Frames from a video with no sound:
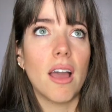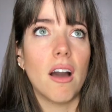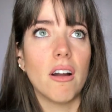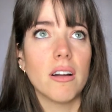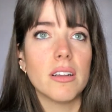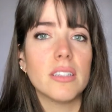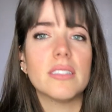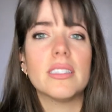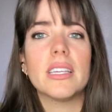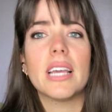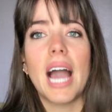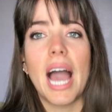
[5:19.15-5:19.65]

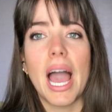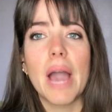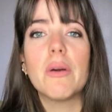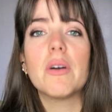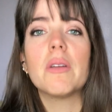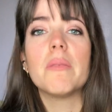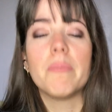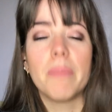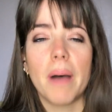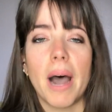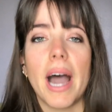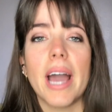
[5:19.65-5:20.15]
honestly, I
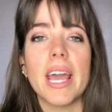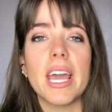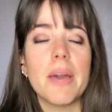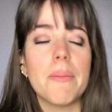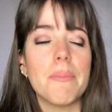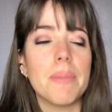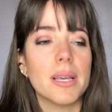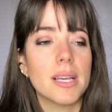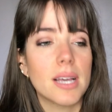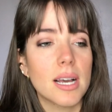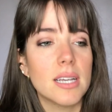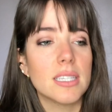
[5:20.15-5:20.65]
would buy
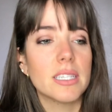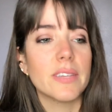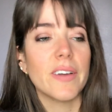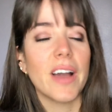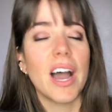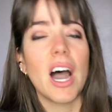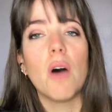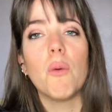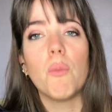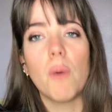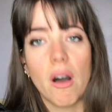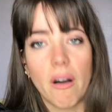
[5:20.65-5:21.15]
it because of
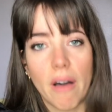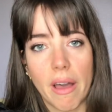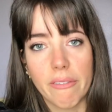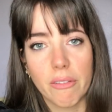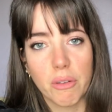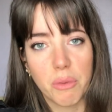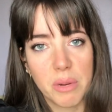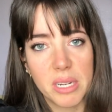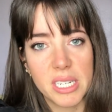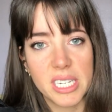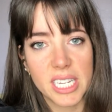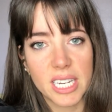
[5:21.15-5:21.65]
how well
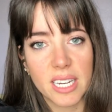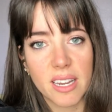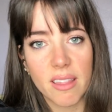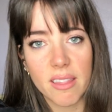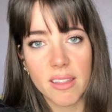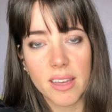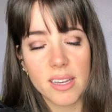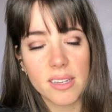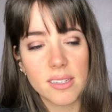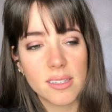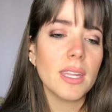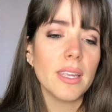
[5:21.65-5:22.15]
everyone did in
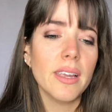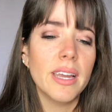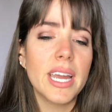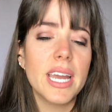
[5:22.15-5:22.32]
this.